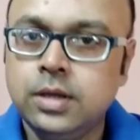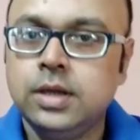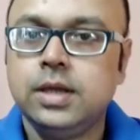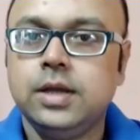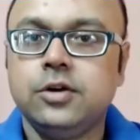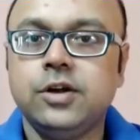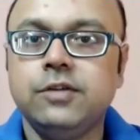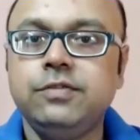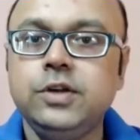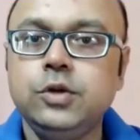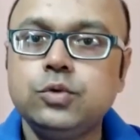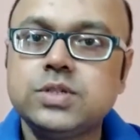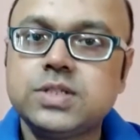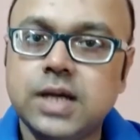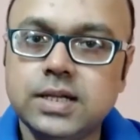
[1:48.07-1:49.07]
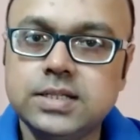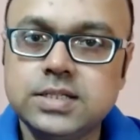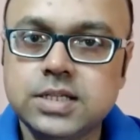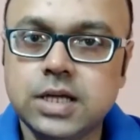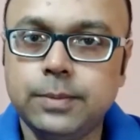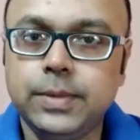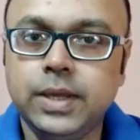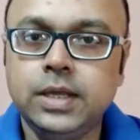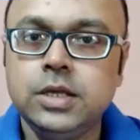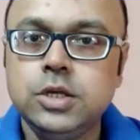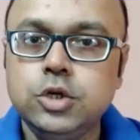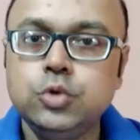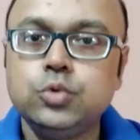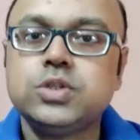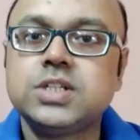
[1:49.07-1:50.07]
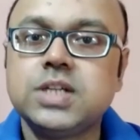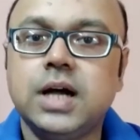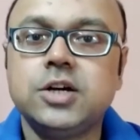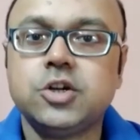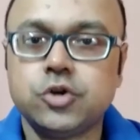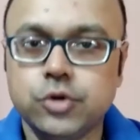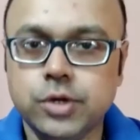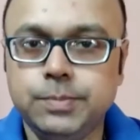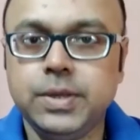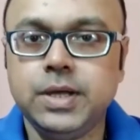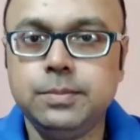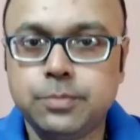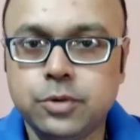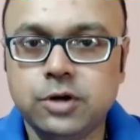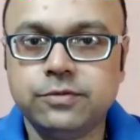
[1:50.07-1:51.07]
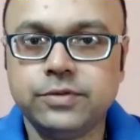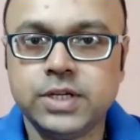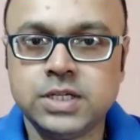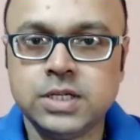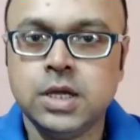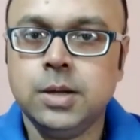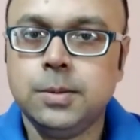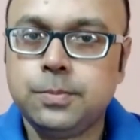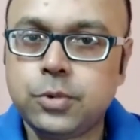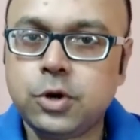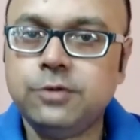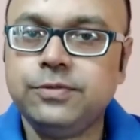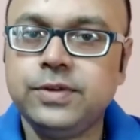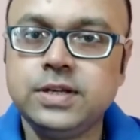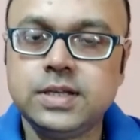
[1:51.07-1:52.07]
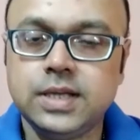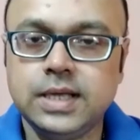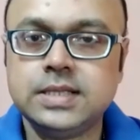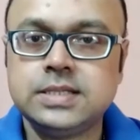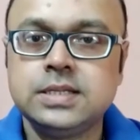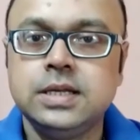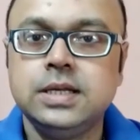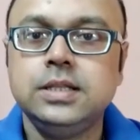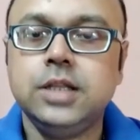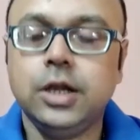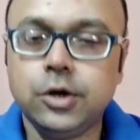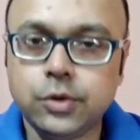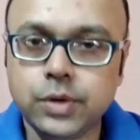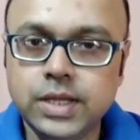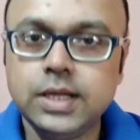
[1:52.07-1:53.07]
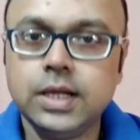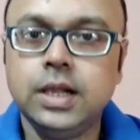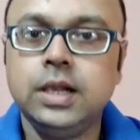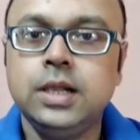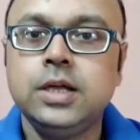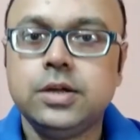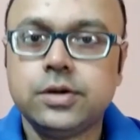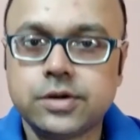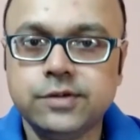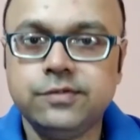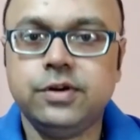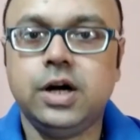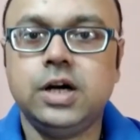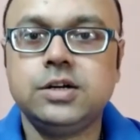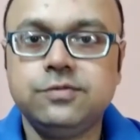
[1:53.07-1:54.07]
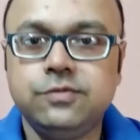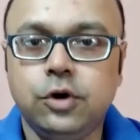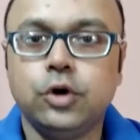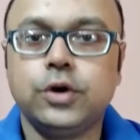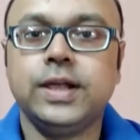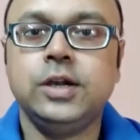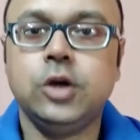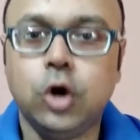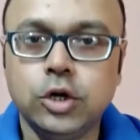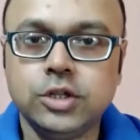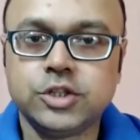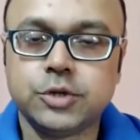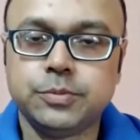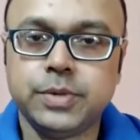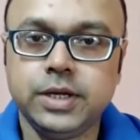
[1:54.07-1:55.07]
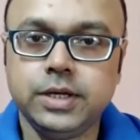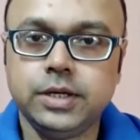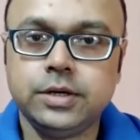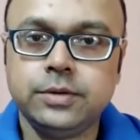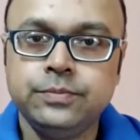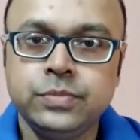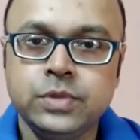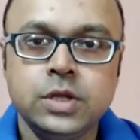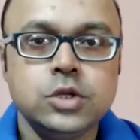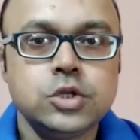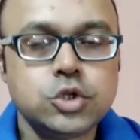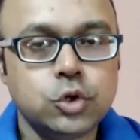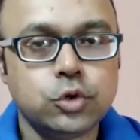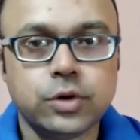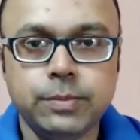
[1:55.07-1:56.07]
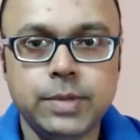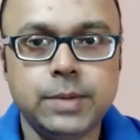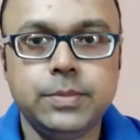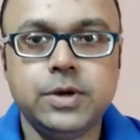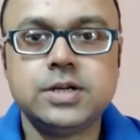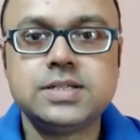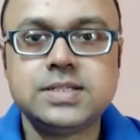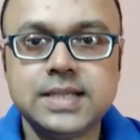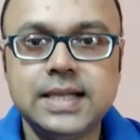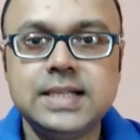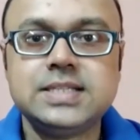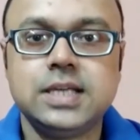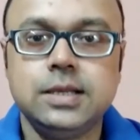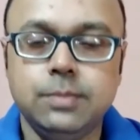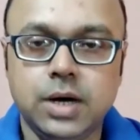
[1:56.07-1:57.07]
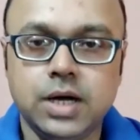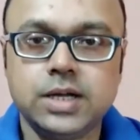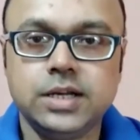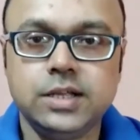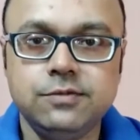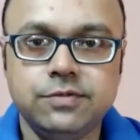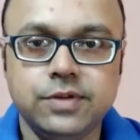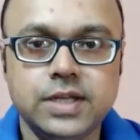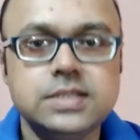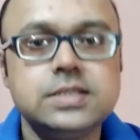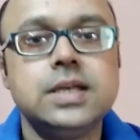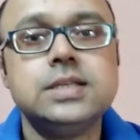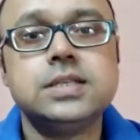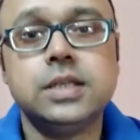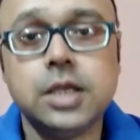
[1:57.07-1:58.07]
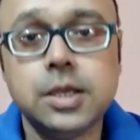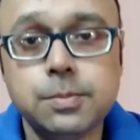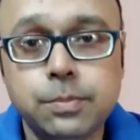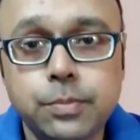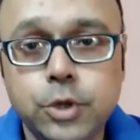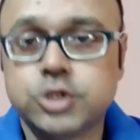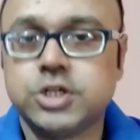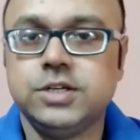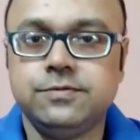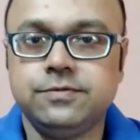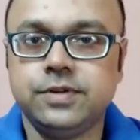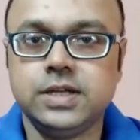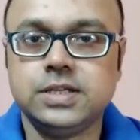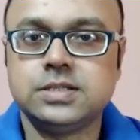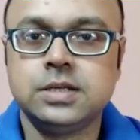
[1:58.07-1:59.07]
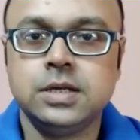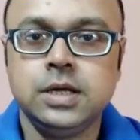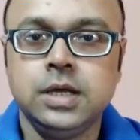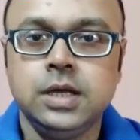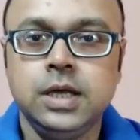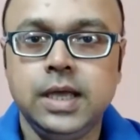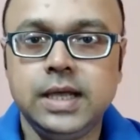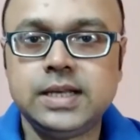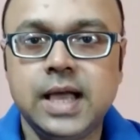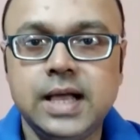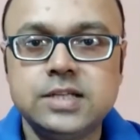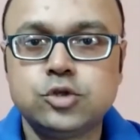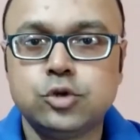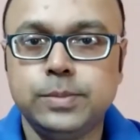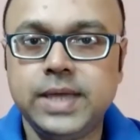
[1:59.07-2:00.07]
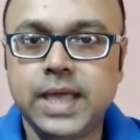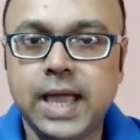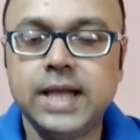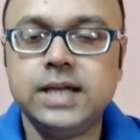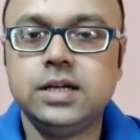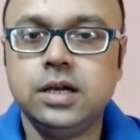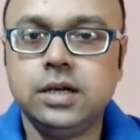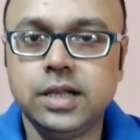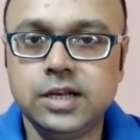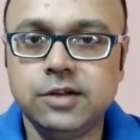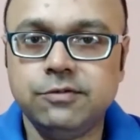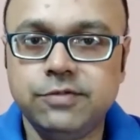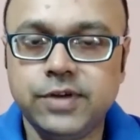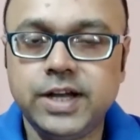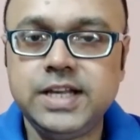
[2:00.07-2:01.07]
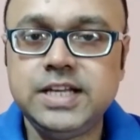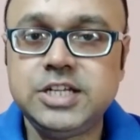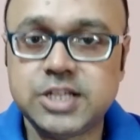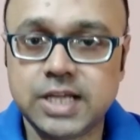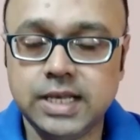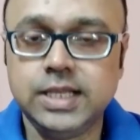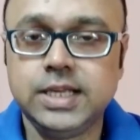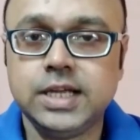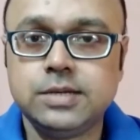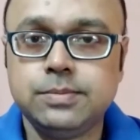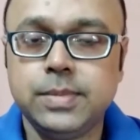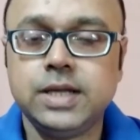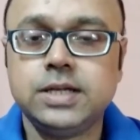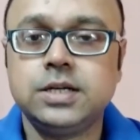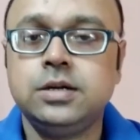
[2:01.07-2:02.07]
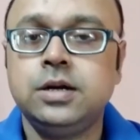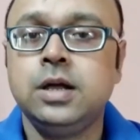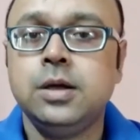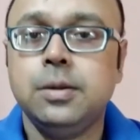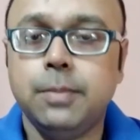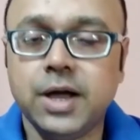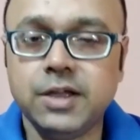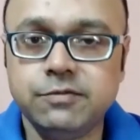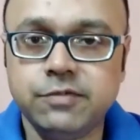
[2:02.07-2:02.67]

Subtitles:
revenue starts coming, you start reaping profit. Profit is the real reward for an entrepreneur. So remember, sales and marketing phase is an important phase. It has to be handled in a very delicate manner by a